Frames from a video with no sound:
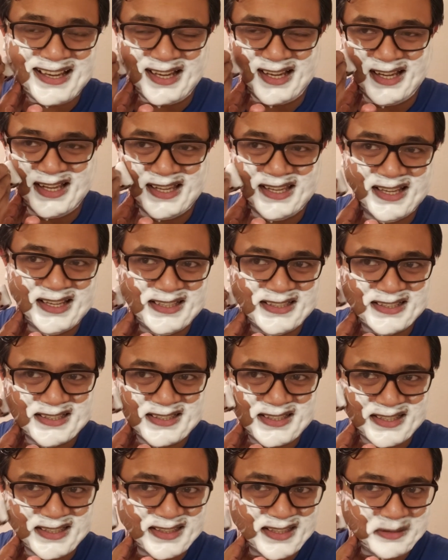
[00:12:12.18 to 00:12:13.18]
I
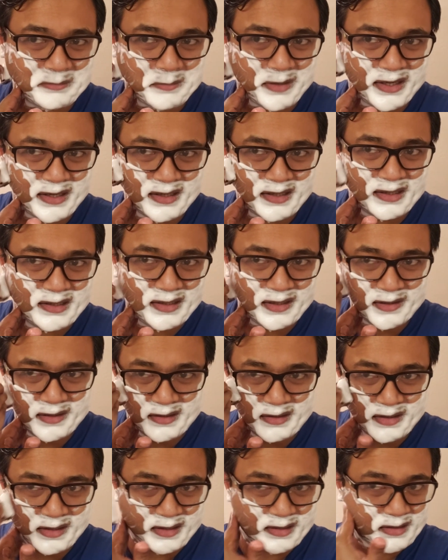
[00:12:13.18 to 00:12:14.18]
just think that my
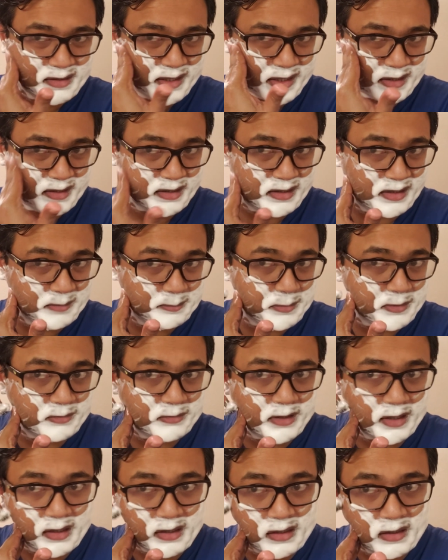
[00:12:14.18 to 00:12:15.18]
technique
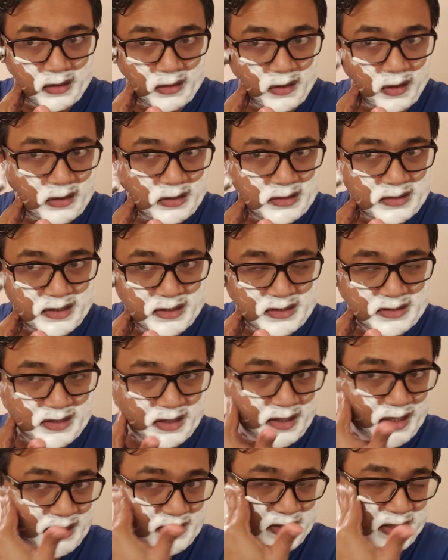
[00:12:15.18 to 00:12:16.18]
improved a lot since the
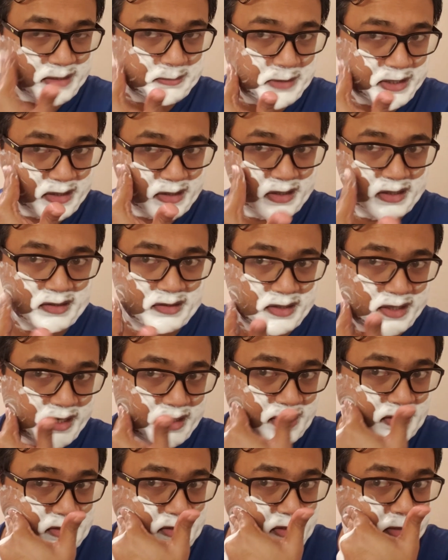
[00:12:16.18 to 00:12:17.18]
last time I
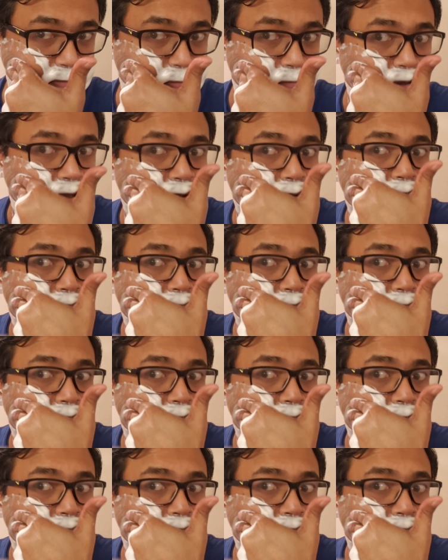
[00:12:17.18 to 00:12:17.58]
tried a Slim.